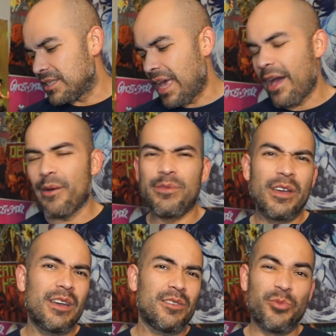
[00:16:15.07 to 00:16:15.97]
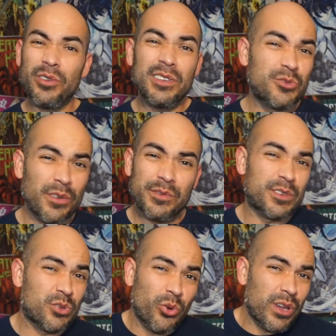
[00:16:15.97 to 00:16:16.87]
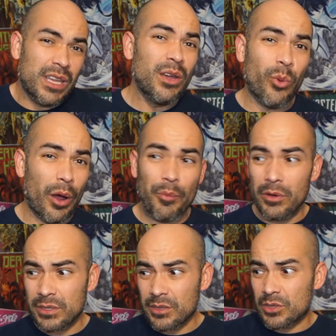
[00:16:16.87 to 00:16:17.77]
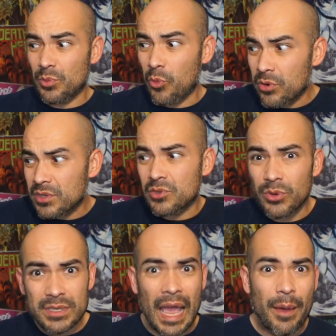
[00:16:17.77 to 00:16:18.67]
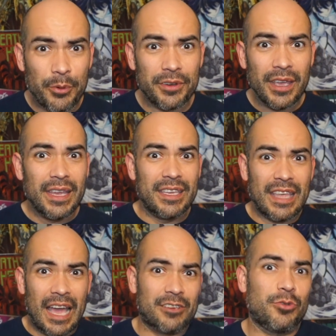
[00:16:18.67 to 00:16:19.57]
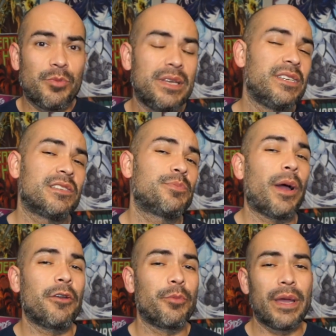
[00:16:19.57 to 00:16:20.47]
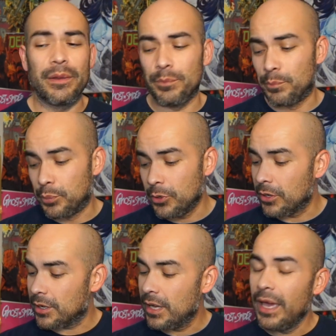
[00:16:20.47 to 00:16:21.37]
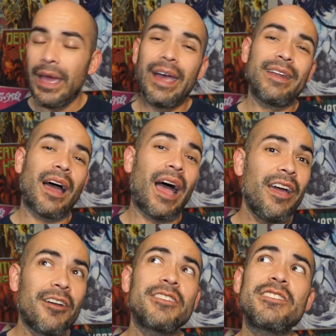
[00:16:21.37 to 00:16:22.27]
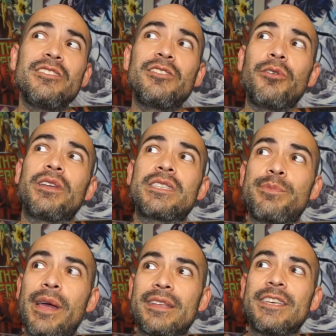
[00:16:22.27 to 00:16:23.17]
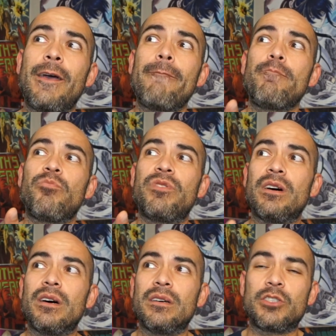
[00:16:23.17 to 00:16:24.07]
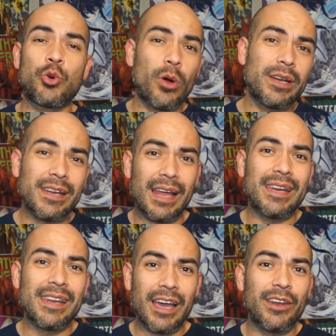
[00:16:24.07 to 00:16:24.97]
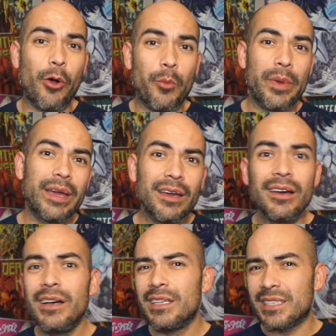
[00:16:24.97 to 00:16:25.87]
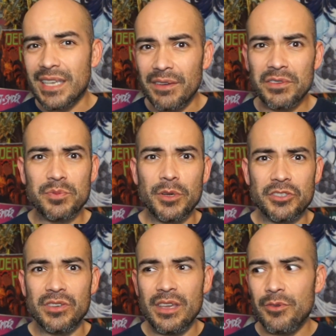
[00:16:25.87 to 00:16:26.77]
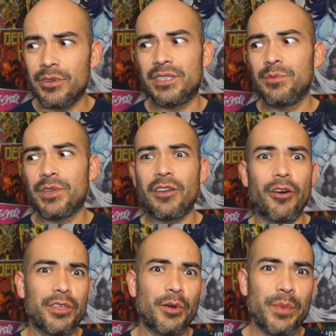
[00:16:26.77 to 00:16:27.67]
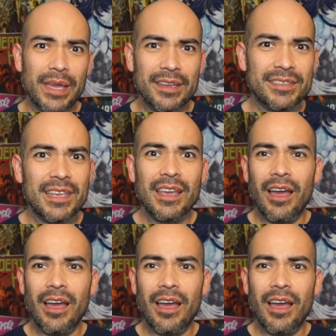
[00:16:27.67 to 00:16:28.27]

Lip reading: have really driven the story anywhere. More of the stories happened in the actual Amazing Spider-Man book. And I honestly don't expect the 2099 Omega to give us much neither. It seems like all the Omegas